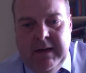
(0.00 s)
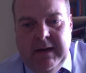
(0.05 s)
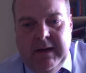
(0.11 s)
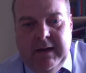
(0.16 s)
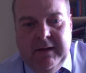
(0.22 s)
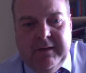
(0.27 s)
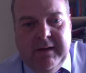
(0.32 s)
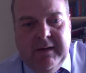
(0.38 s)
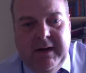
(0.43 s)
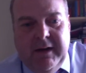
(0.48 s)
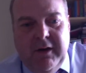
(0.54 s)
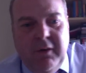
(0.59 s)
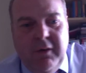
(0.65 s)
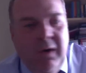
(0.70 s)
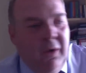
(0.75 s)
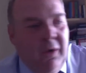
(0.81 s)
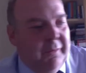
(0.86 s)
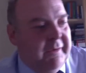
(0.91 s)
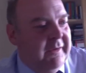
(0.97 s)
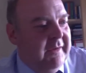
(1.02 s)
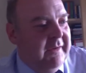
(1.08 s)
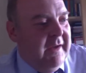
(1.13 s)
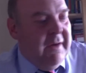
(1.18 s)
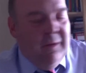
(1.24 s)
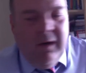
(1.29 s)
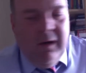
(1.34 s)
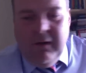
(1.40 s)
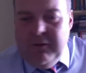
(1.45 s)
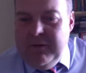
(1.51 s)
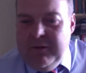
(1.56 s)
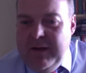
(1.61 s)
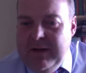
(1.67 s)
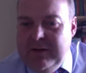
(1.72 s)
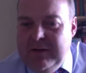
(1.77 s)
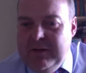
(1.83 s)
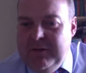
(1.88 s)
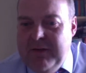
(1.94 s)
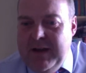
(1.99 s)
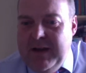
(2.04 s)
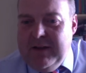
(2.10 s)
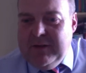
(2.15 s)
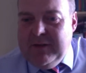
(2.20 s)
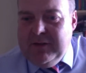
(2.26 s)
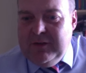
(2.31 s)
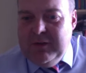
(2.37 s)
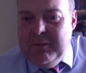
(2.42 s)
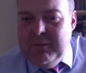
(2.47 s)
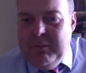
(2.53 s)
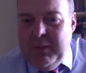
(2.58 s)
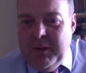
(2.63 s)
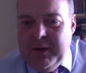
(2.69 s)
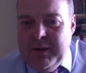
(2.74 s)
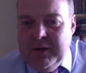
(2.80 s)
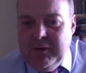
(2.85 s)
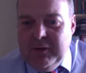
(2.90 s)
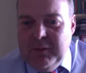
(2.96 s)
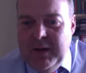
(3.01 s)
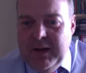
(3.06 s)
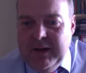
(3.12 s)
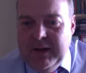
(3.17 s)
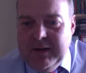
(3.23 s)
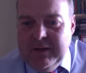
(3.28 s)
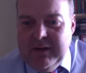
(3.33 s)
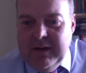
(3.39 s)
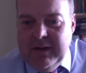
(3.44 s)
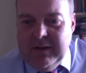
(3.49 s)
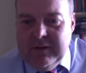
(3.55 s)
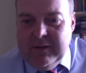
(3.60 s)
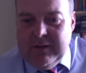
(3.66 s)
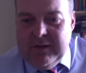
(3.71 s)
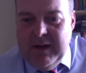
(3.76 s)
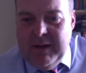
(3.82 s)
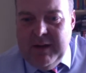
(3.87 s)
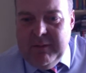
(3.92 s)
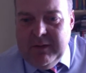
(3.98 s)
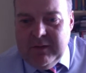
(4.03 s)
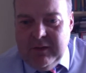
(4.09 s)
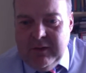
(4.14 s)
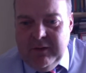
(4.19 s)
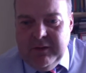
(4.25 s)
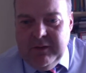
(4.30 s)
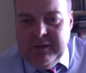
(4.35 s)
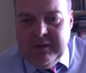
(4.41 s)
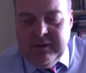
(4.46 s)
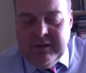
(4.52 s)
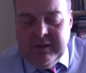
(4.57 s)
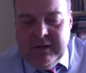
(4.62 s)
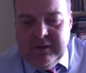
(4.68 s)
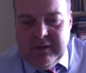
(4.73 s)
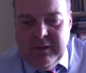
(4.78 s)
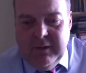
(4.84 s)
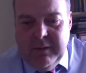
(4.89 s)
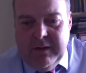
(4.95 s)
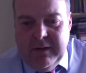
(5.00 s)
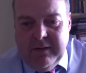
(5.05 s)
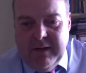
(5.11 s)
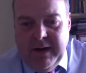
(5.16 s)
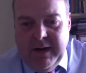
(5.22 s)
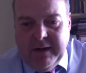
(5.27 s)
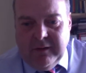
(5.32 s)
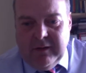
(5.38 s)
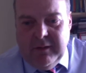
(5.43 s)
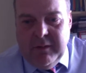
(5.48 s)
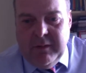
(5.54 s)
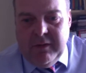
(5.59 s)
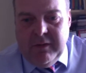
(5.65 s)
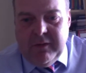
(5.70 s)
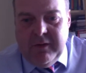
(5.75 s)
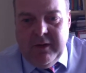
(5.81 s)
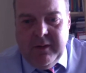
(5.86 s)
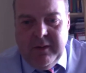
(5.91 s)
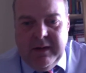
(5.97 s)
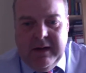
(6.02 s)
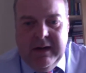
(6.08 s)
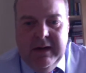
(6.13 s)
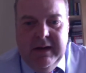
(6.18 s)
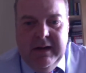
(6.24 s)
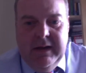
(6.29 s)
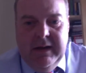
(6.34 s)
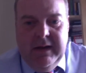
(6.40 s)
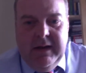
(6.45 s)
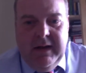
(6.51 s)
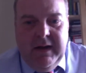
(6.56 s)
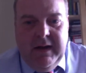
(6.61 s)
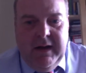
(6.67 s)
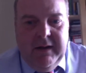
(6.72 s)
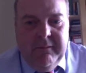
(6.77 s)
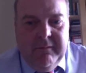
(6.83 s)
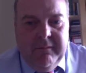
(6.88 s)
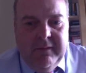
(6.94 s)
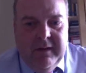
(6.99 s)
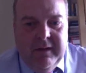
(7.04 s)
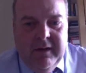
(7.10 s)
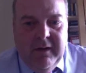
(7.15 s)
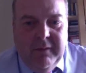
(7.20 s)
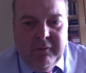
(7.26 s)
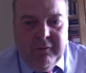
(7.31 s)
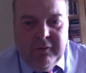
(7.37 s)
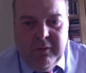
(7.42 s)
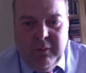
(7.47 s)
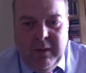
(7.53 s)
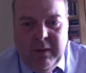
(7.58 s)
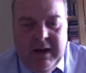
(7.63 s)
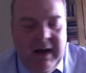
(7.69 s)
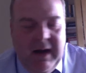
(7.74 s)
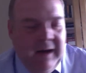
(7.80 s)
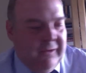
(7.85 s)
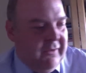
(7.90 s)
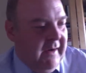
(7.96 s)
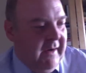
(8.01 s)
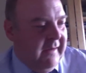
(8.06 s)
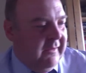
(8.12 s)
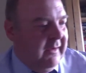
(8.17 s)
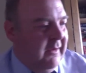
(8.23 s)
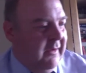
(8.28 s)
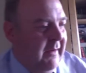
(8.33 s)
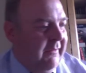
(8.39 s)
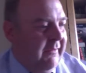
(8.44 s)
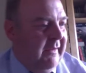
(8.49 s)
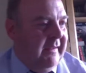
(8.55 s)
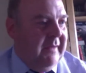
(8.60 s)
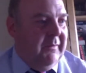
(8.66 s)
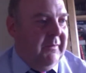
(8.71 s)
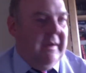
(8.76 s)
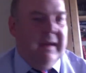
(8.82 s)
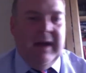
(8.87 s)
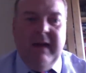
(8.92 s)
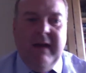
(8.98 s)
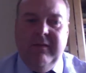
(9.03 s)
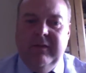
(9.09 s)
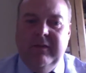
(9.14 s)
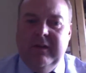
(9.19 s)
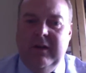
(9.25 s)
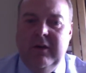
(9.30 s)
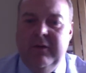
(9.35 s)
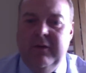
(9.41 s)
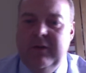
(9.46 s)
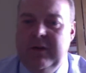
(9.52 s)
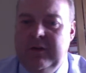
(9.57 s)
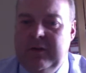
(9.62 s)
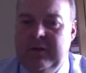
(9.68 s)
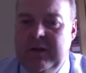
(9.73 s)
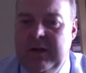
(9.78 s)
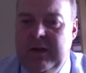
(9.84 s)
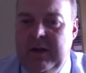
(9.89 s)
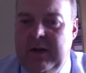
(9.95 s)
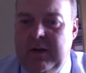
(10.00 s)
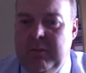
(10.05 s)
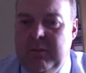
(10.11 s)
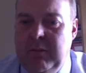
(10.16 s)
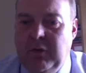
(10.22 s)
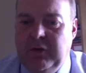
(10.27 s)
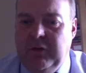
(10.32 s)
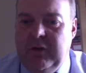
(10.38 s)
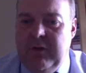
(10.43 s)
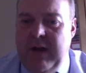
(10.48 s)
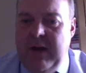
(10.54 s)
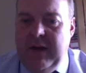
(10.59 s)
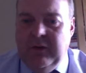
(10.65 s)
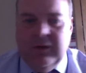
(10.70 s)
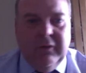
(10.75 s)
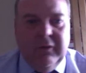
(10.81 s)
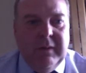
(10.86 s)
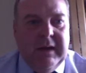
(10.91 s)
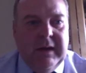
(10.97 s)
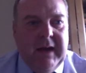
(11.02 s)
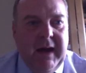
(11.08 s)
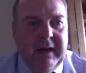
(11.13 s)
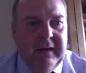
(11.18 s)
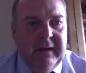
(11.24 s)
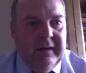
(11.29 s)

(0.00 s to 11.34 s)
Listen, I do hope to see you all face to face at some point as well. It's lovely to see so many thanks coming through, and we are trying to do everything we can to cover as much ground as we can.